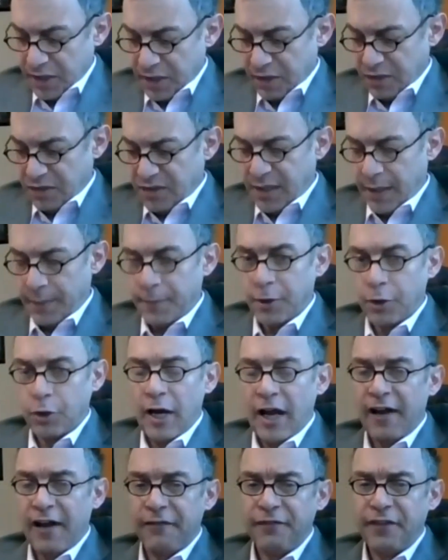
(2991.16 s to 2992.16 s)
China's
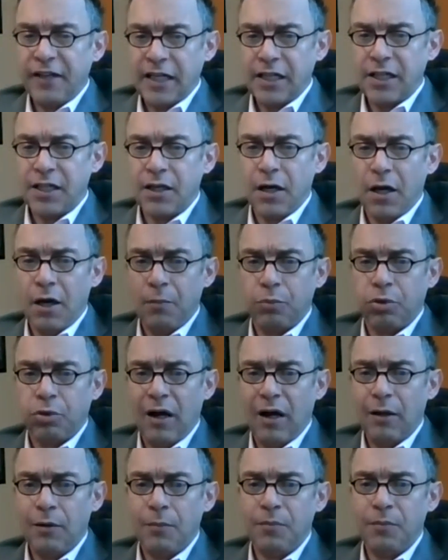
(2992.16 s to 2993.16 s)
demographic
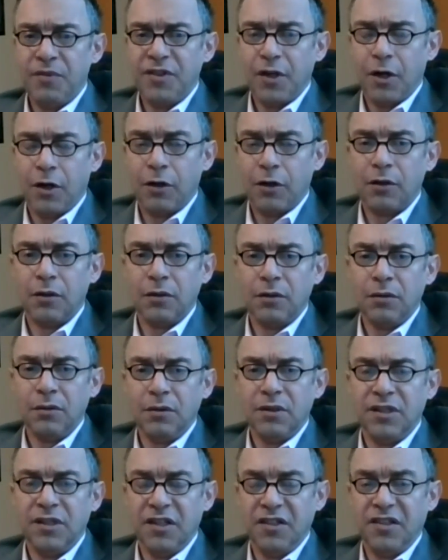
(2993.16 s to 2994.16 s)
problems are
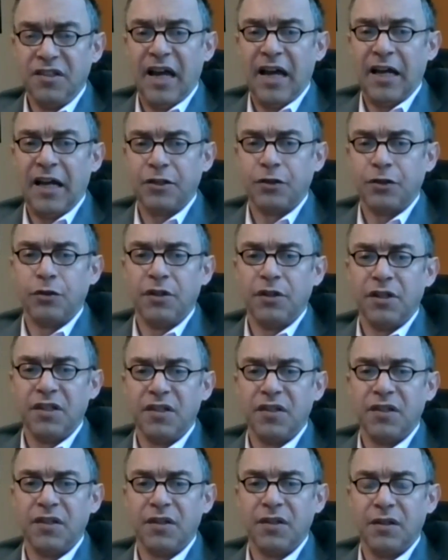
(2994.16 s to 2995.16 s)

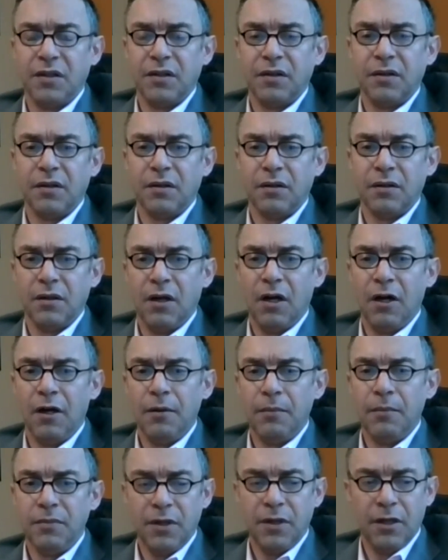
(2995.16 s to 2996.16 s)
disastrous.
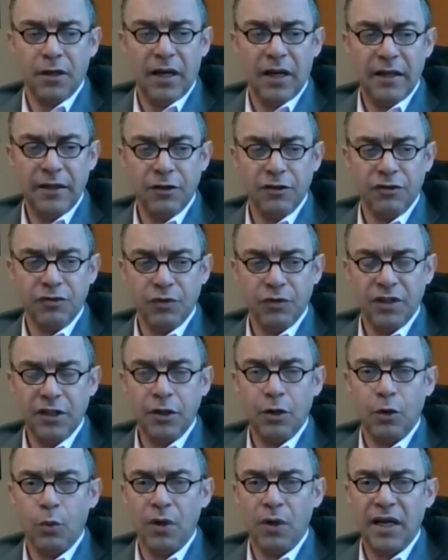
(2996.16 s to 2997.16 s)
There's
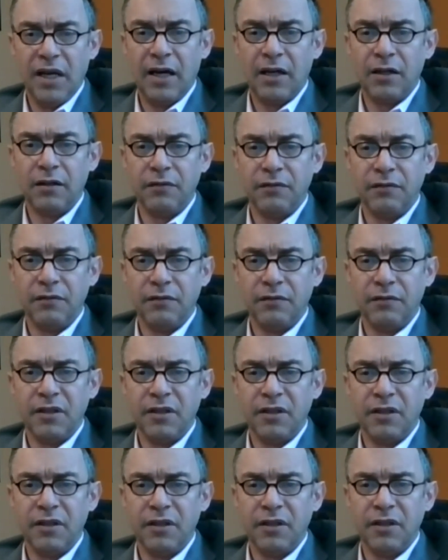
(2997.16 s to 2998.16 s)
really no way out of it.
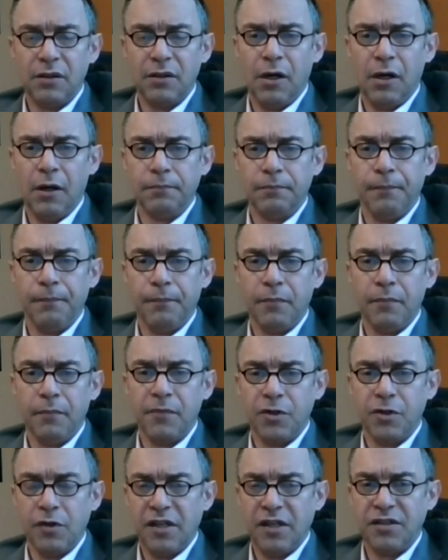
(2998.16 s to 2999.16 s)

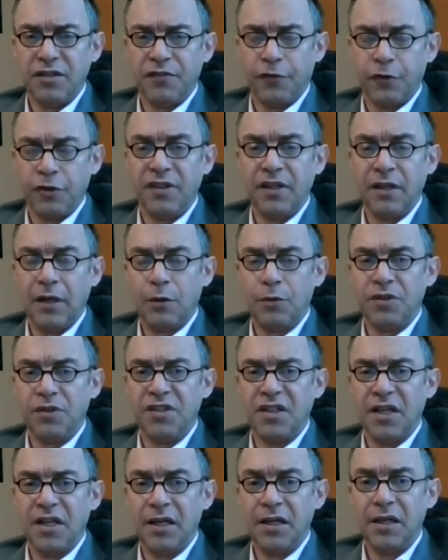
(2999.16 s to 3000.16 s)
So that's the first thing I would